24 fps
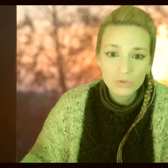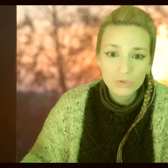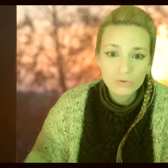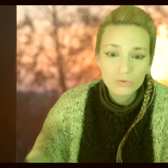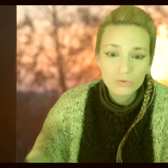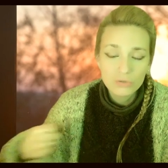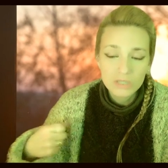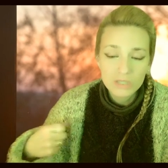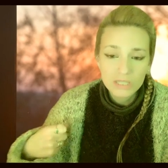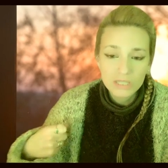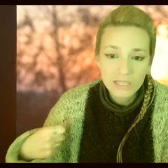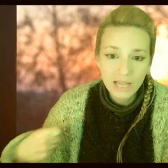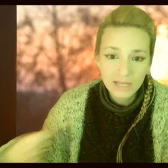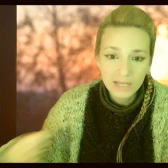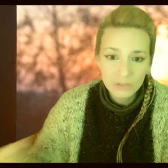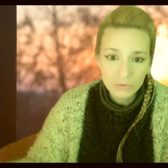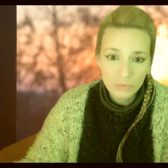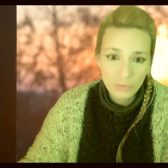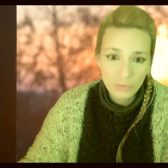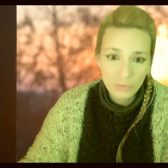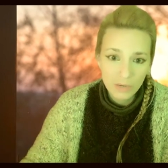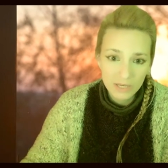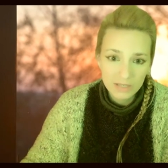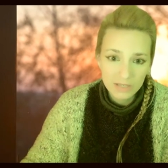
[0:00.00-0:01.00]
to
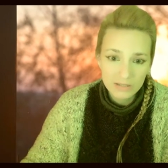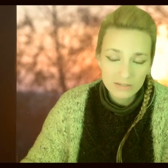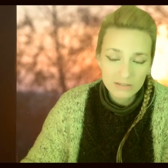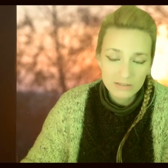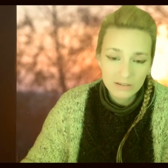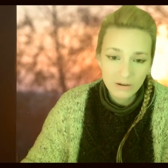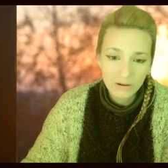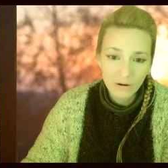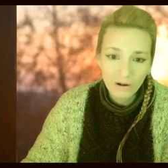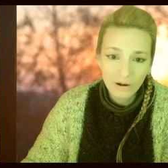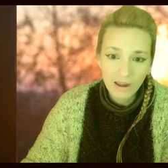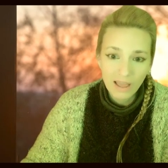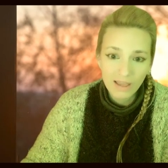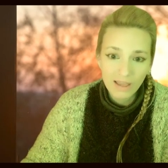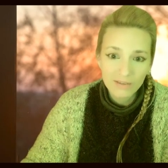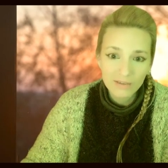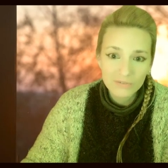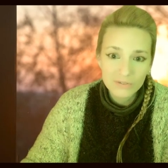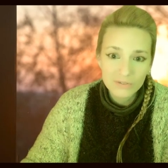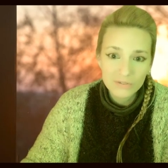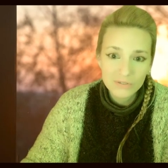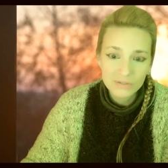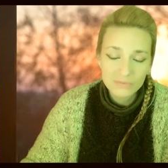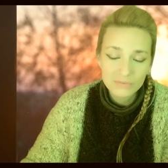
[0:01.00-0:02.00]
saturate our
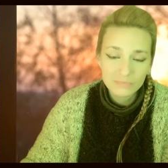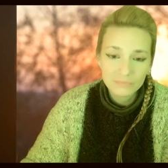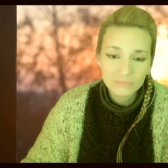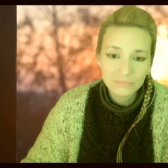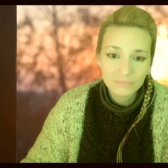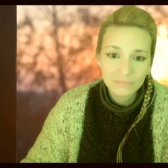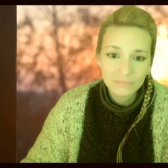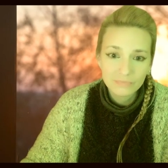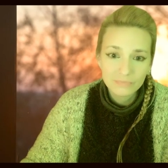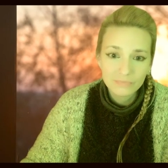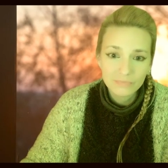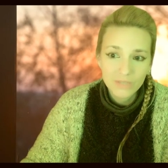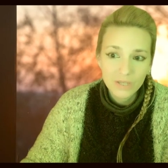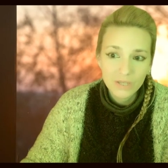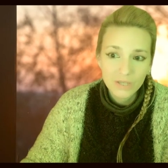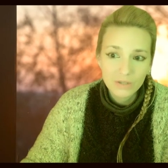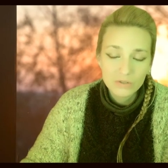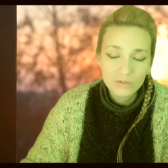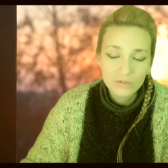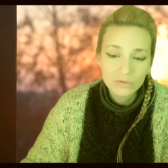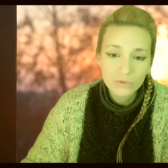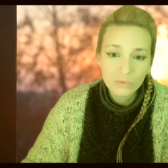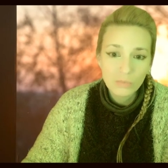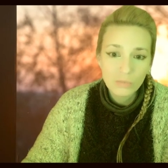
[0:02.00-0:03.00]
lives
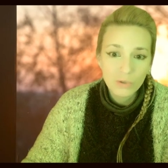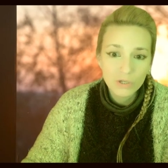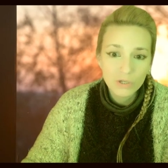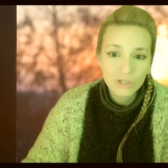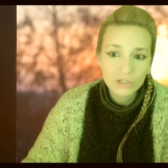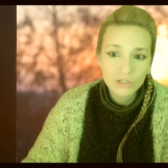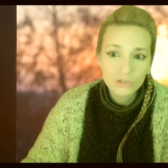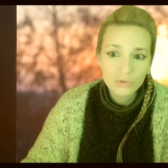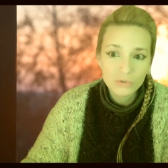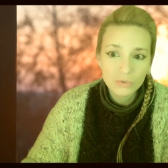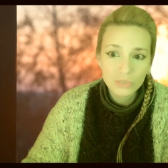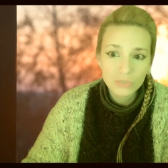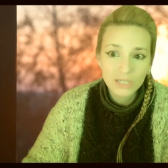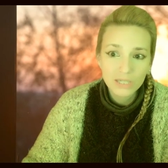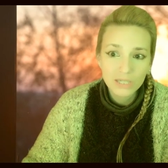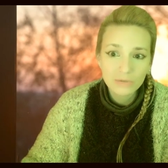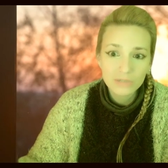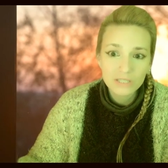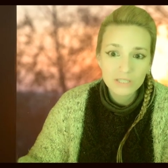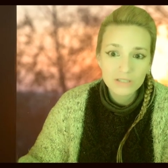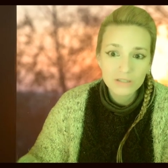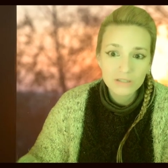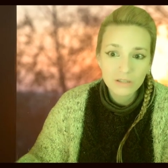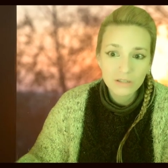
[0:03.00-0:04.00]
so much so there
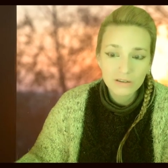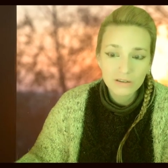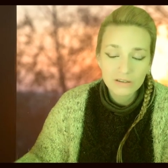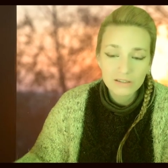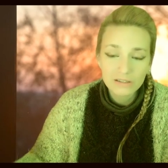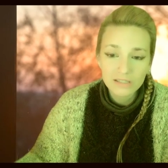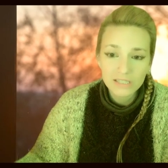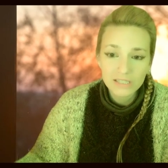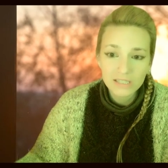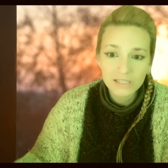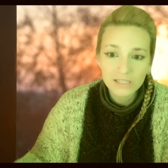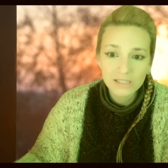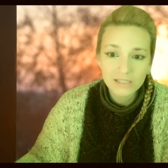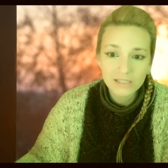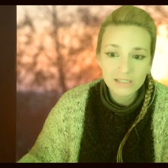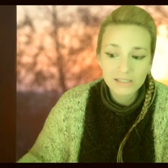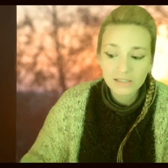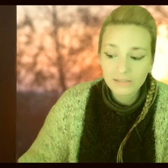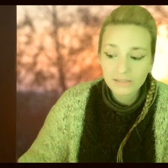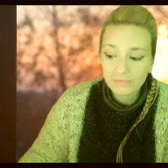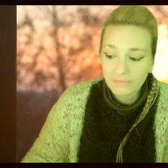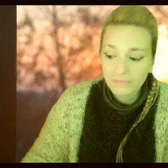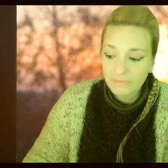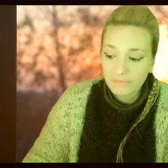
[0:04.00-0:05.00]
is not a,
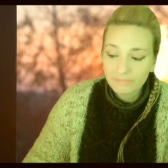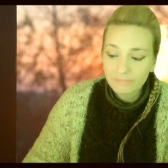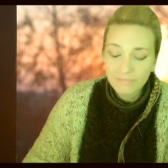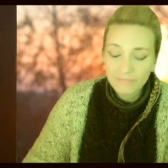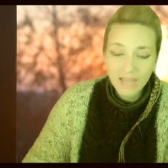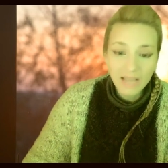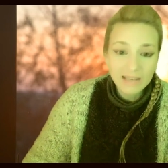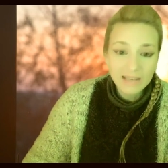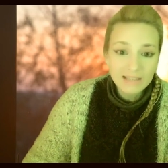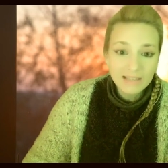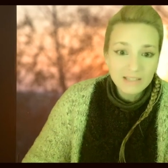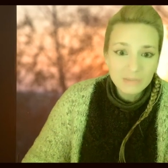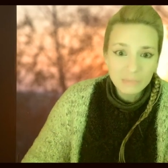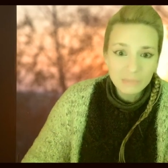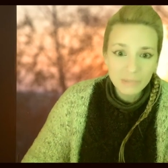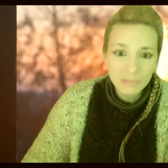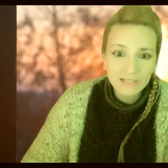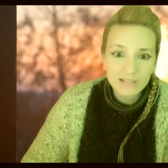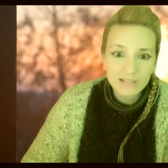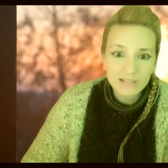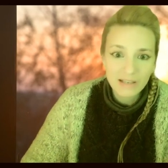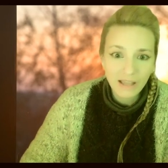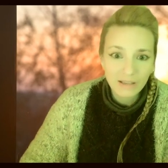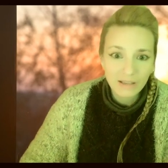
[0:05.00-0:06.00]
any
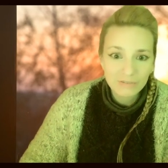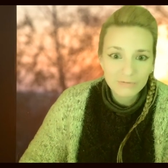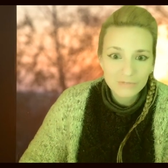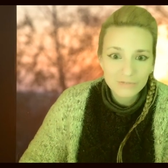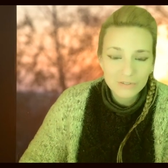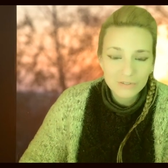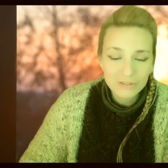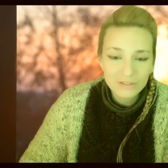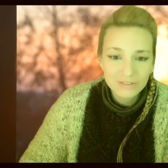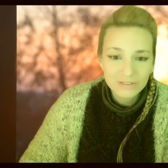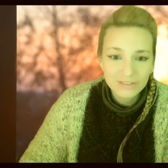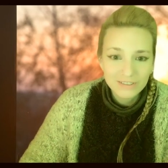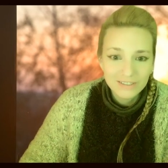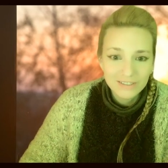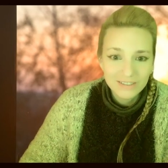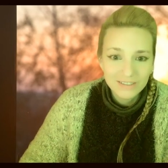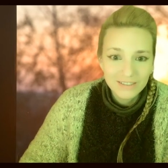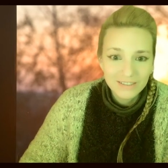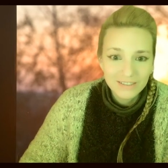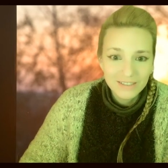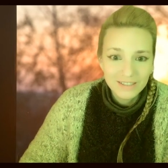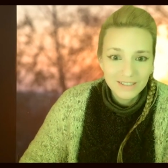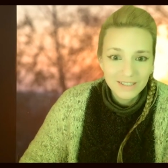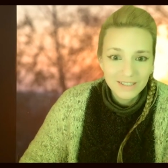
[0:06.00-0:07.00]
space left
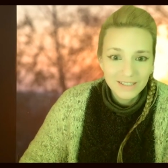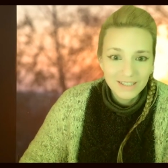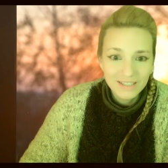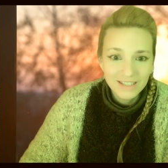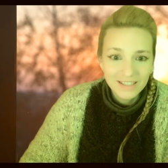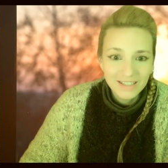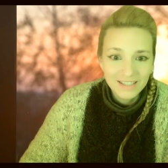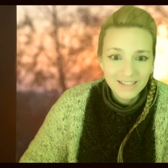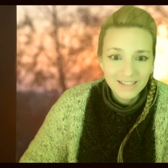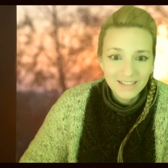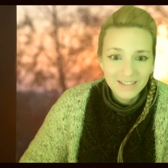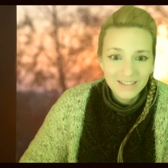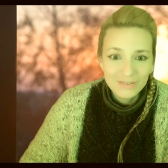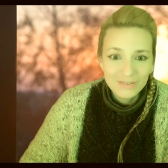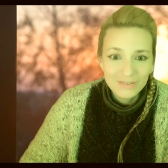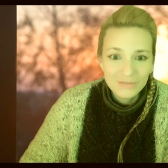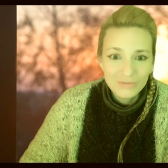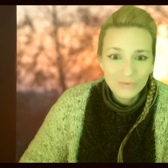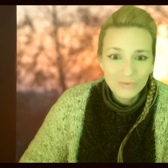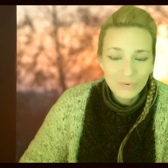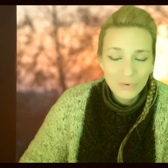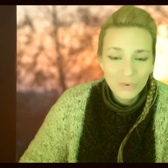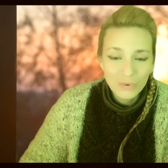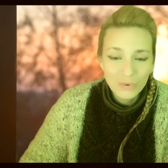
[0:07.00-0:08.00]

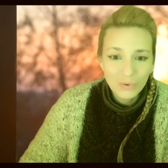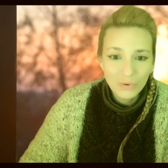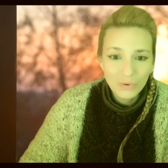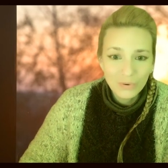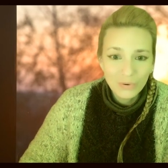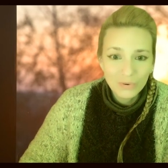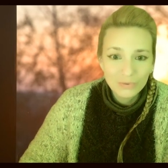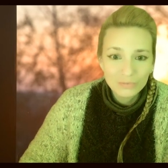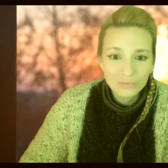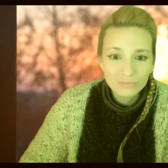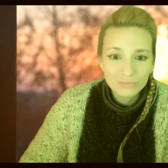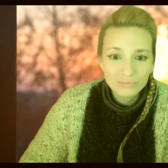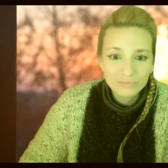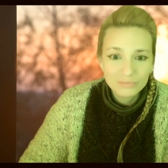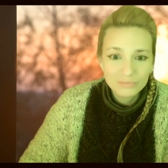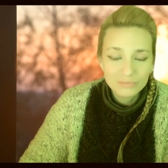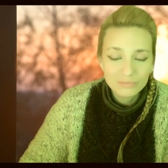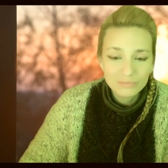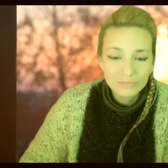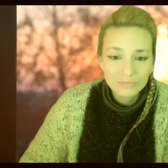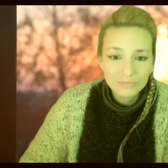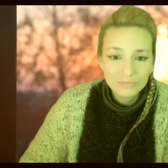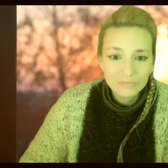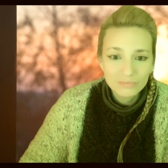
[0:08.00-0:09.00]
for
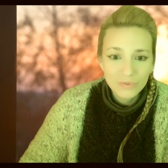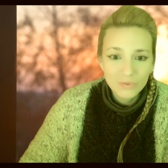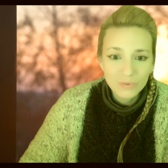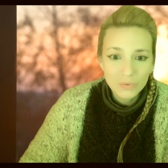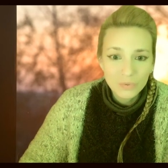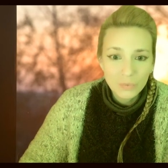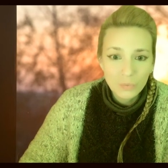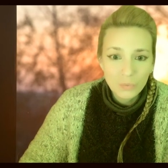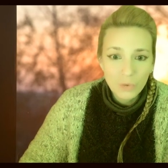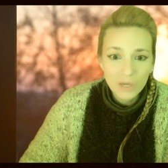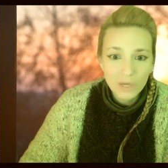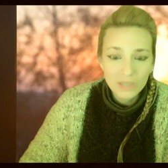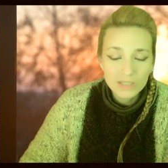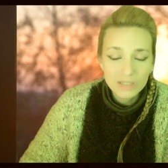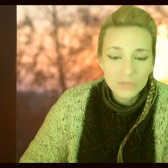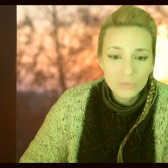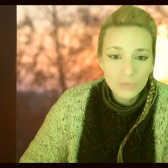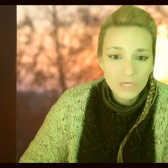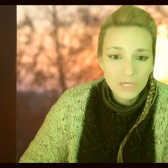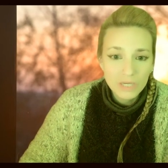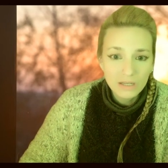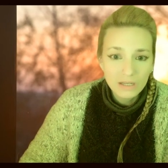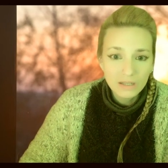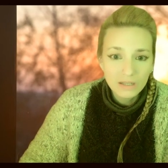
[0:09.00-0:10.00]
you know what is
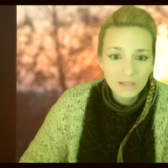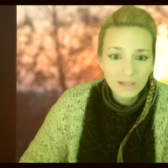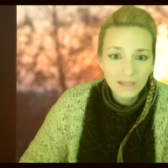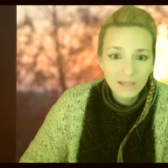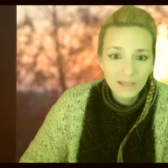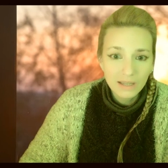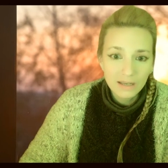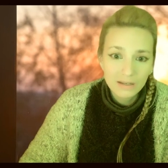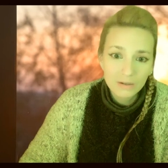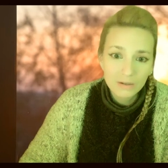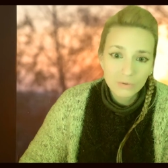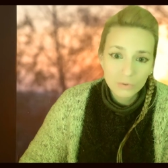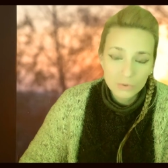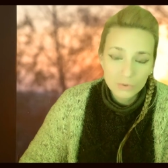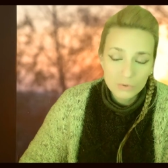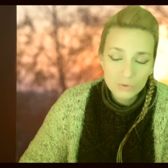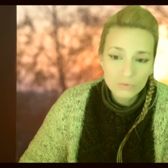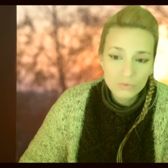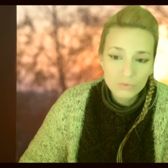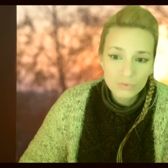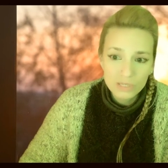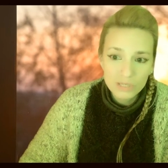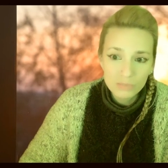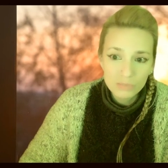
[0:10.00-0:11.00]
real and our
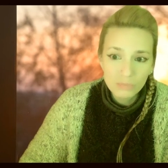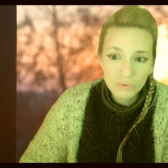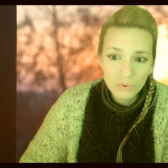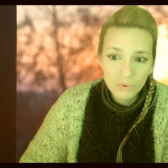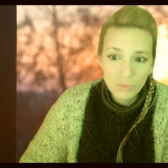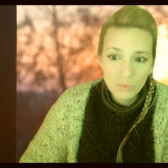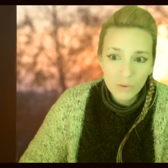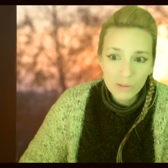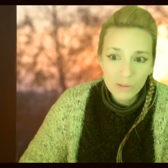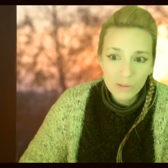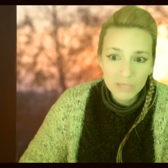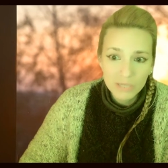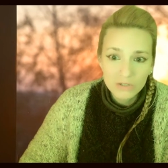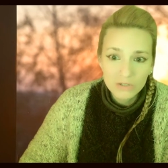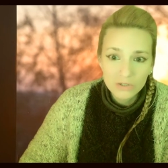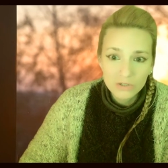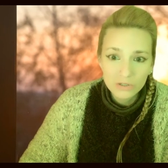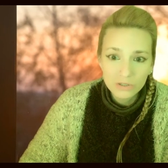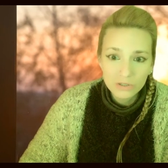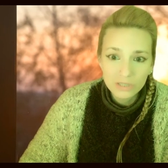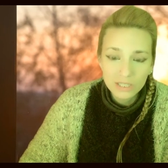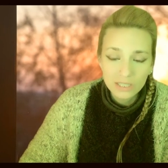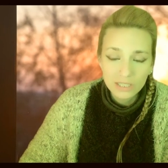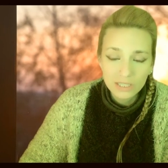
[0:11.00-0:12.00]
2d programming
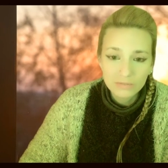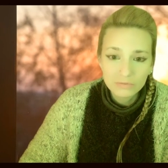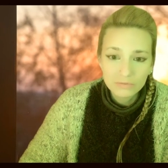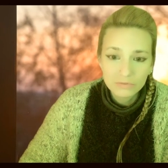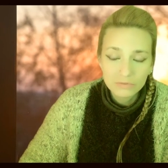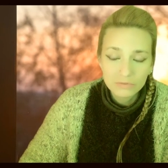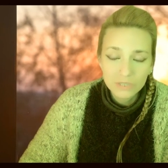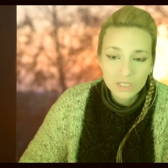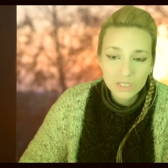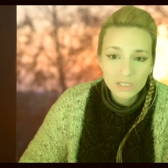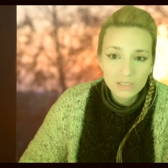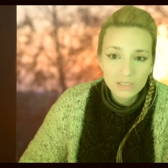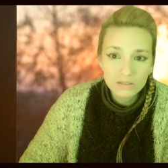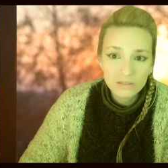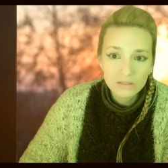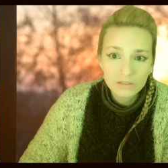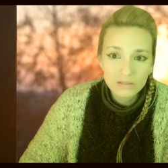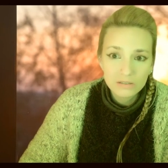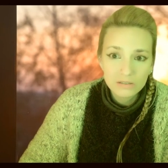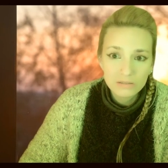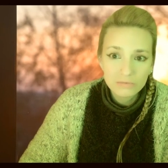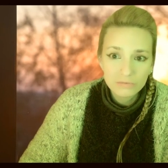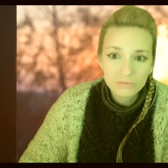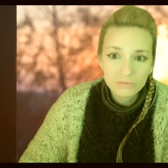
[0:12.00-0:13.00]
journey which
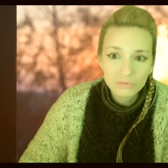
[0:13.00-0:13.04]
is